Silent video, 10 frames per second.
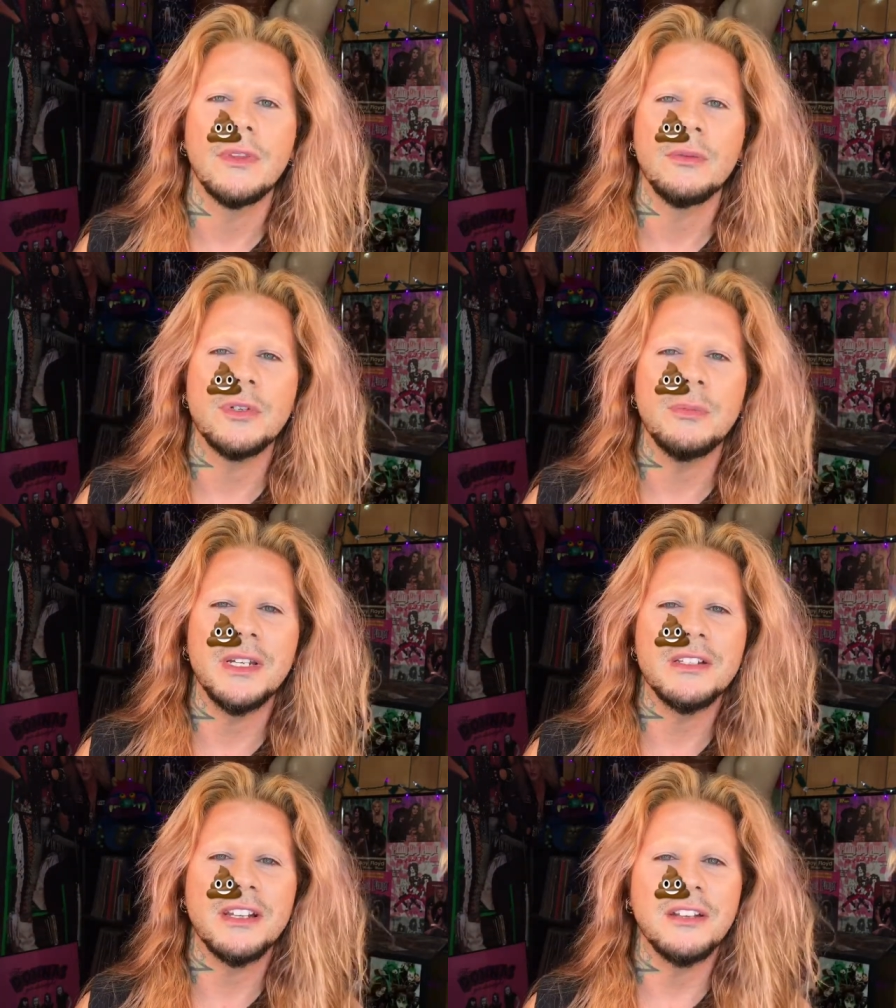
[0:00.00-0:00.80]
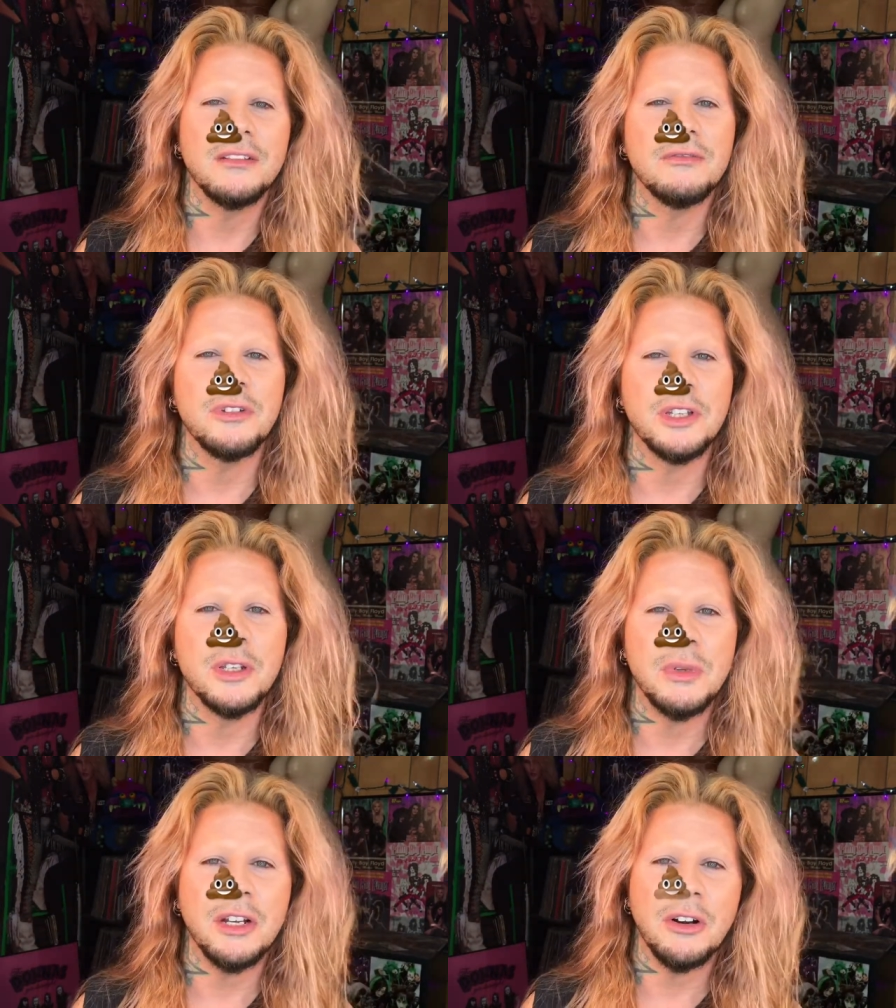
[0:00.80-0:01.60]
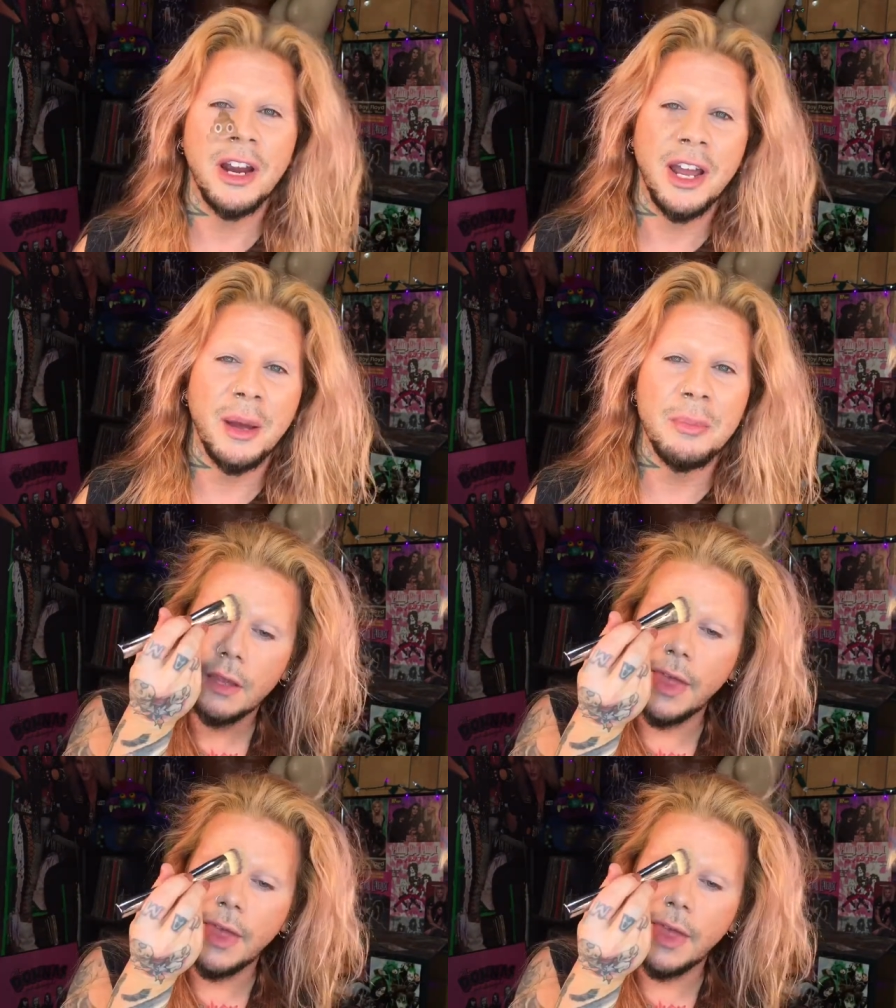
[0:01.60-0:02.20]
which means that it really could be crap.